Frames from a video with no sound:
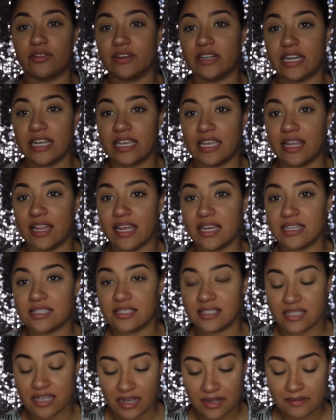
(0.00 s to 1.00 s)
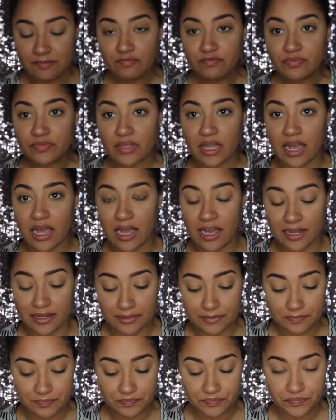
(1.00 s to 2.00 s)
ridiculous.
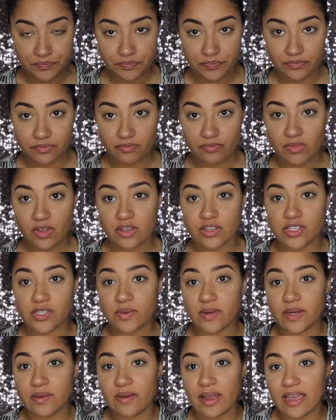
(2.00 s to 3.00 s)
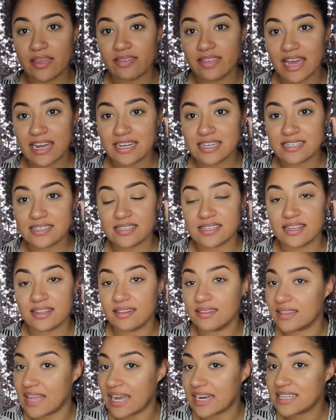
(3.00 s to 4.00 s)
So anyway, that is
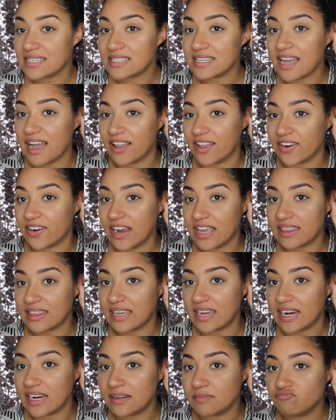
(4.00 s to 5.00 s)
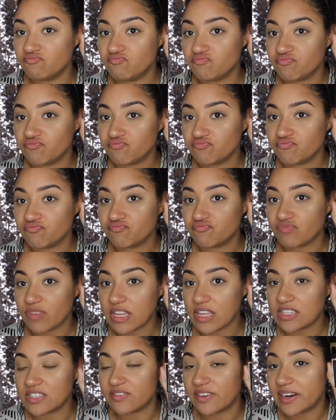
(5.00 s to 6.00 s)
the color right there.
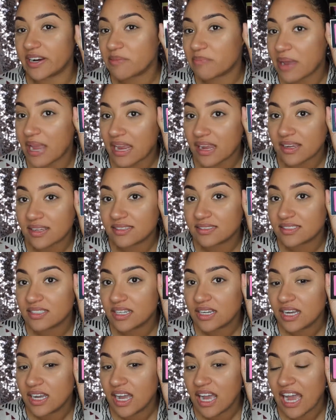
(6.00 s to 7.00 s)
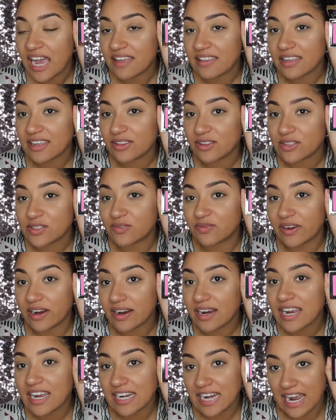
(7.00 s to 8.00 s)
It's very pink. I think it looks
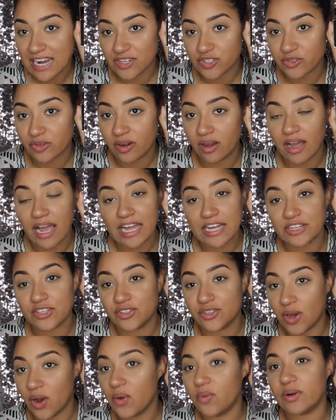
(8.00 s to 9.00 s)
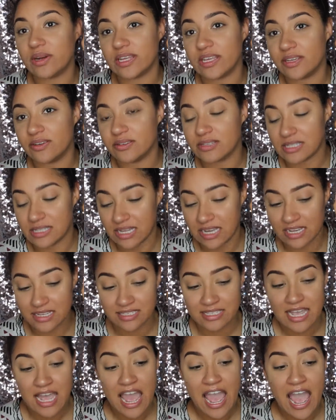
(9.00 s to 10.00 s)
very unnatural. I don't want to use
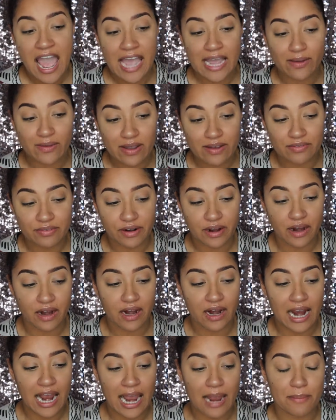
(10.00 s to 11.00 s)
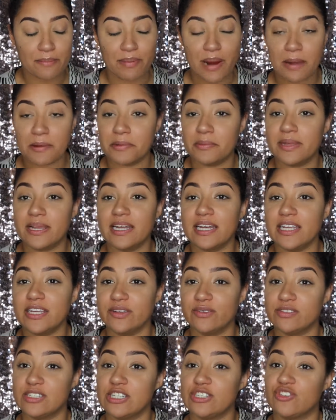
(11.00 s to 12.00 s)
this. However, I'm probably going to
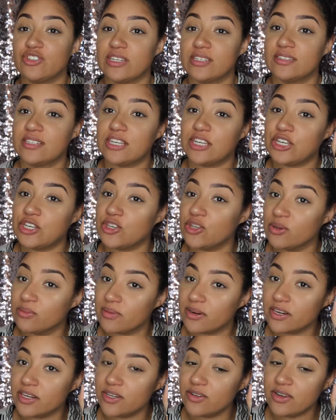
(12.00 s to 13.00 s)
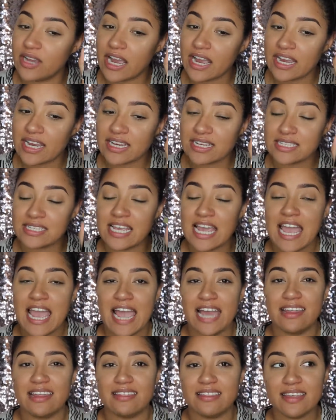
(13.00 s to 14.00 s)
use it just to humor you guys.
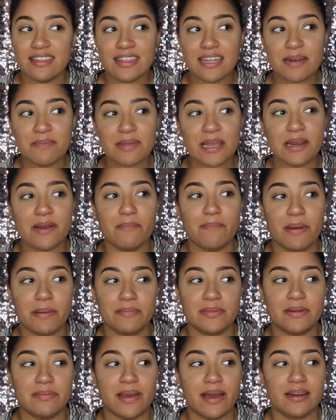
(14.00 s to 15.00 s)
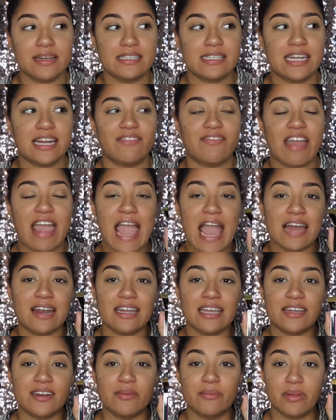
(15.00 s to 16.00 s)
And the thing that I'm kind of bummed about is that if I had
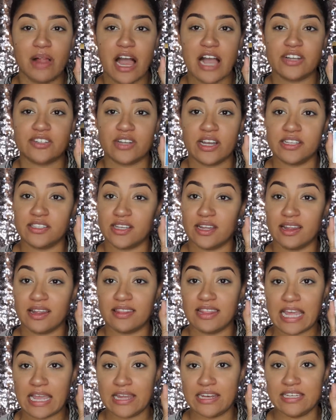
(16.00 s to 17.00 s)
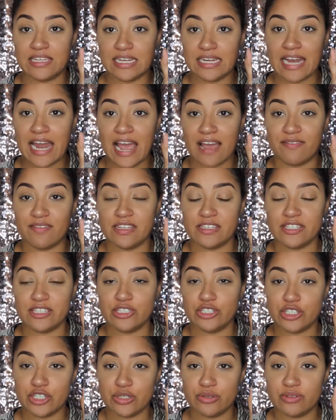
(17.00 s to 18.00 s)
to get a blush, I saw that they did have this
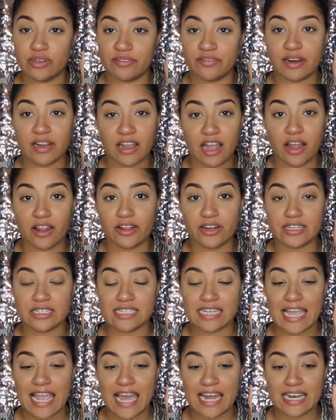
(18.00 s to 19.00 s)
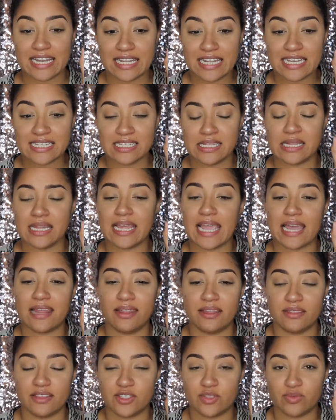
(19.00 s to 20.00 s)
in two different colors. They had this, and then they had
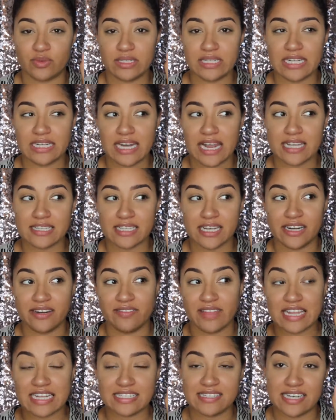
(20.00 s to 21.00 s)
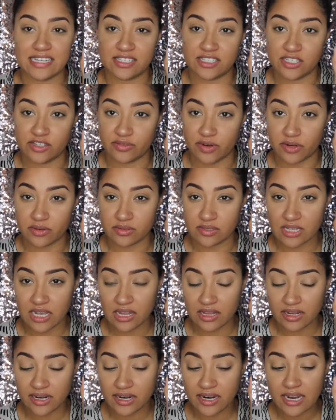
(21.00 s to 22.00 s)
like this really nice kind of like dusty rose
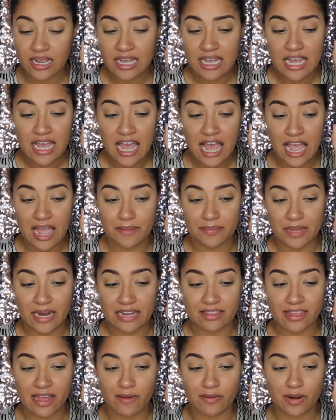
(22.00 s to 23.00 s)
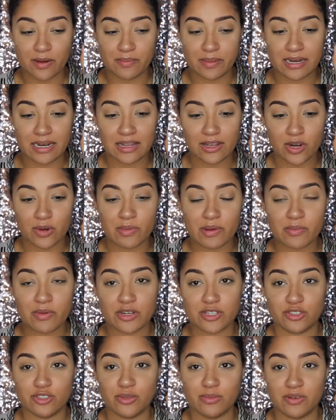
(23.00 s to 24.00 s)
color that I thought would have been a little bit
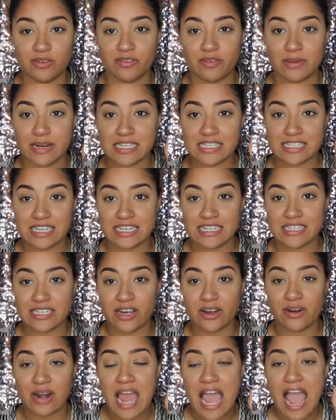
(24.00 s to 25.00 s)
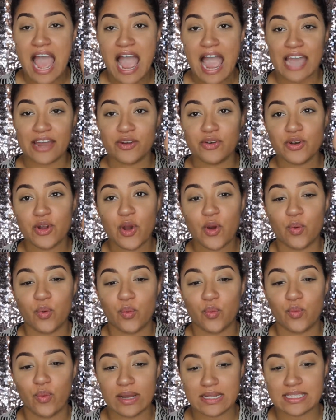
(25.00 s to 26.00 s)
more suitable for my skin tone. I don't know
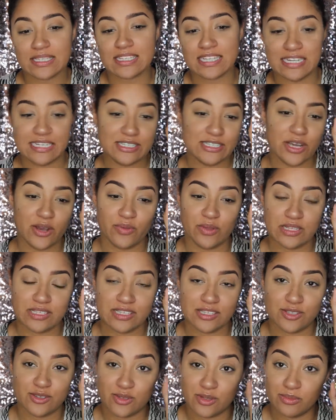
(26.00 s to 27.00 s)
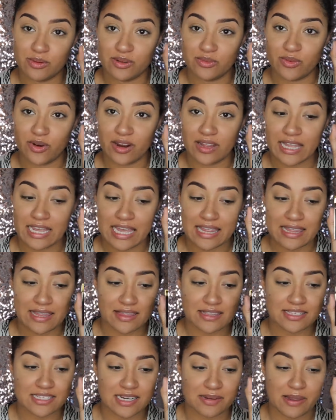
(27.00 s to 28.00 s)
what skin tone this is suitable for. Like, I think
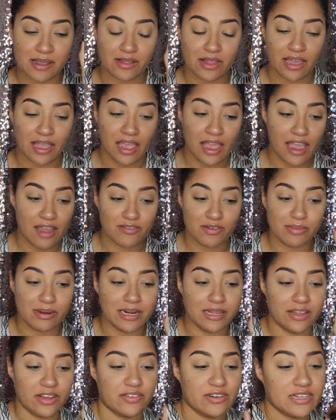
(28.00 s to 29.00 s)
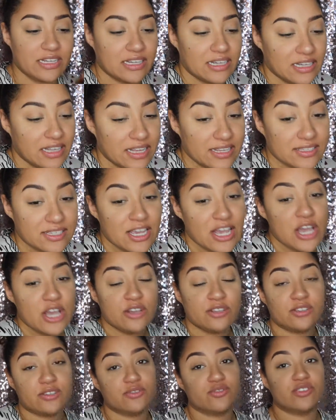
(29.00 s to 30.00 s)
this is going to make like everybody look ridiculous.
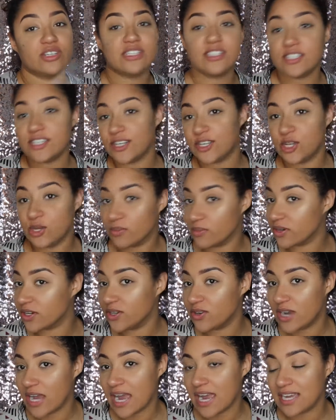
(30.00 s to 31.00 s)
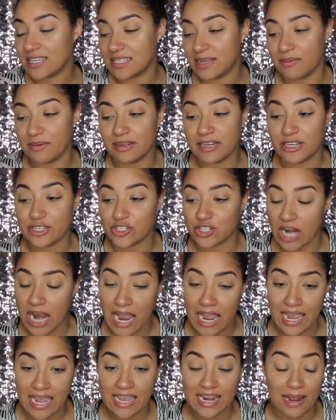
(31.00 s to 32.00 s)
So just to humor you guys, I'm going to
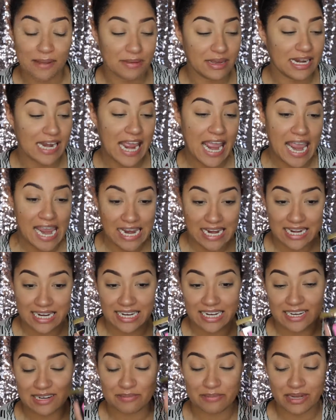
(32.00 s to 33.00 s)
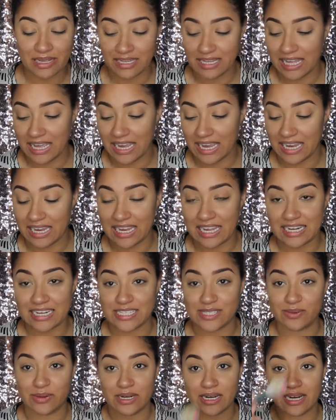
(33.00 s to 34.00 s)
try it. I'm going to hate it, but like, it
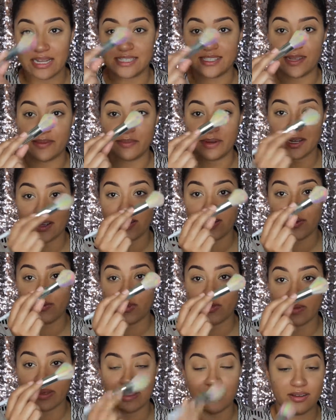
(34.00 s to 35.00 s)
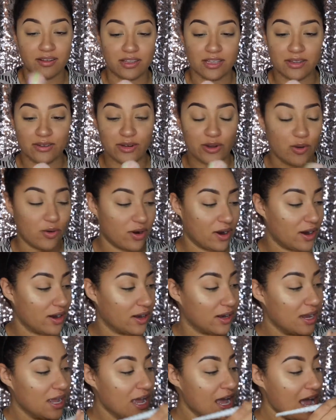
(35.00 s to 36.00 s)
is what it is. So I'm going to go in with my little
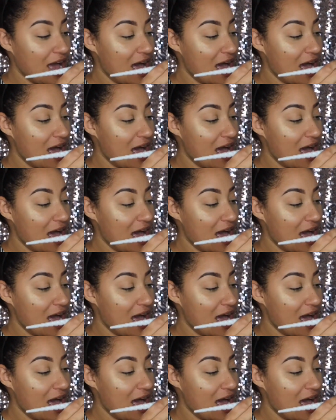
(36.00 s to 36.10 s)
unicorn